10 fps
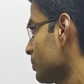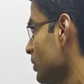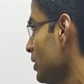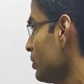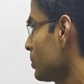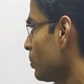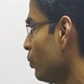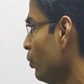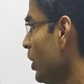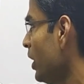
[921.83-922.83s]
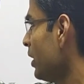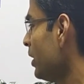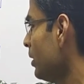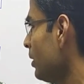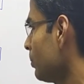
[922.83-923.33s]
It is
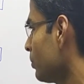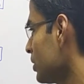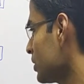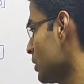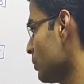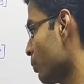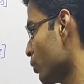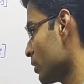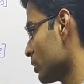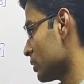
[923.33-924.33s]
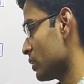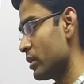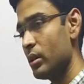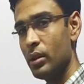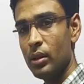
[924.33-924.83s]
very much important
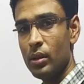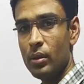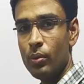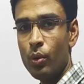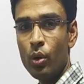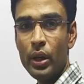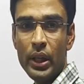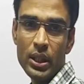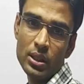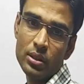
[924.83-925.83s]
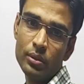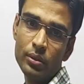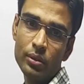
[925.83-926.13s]
for next